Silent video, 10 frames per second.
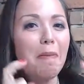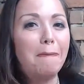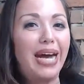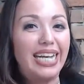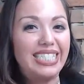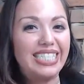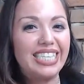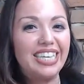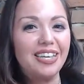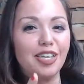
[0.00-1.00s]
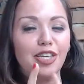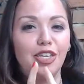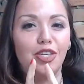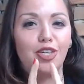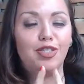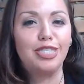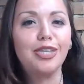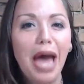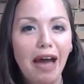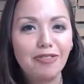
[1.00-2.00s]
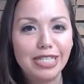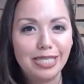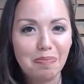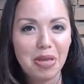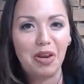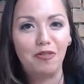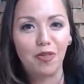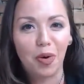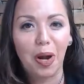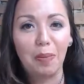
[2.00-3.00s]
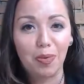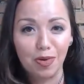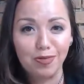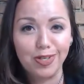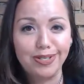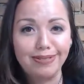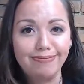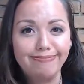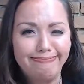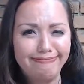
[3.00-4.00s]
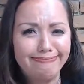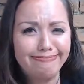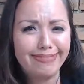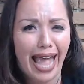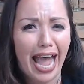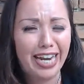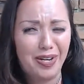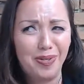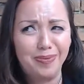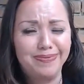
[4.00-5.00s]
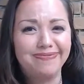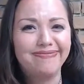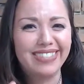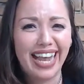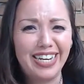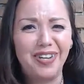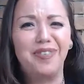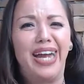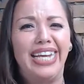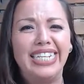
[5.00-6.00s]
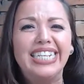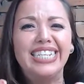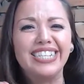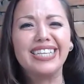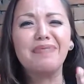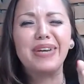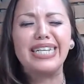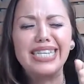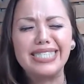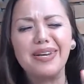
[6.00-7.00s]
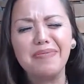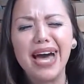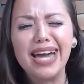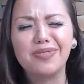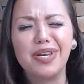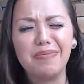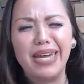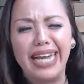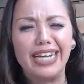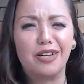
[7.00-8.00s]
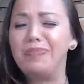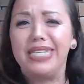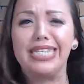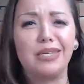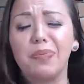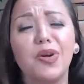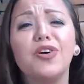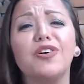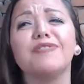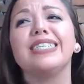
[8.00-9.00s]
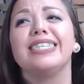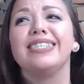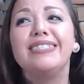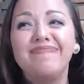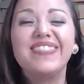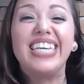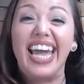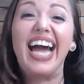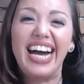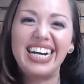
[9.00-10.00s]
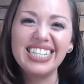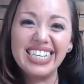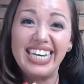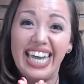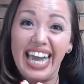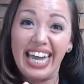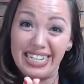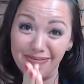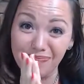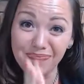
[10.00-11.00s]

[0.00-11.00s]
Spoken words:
But you still have to submit it for approval. I know, right? You're like, but I did so much. What do you mean? It could be disapproved. Yeah, it can.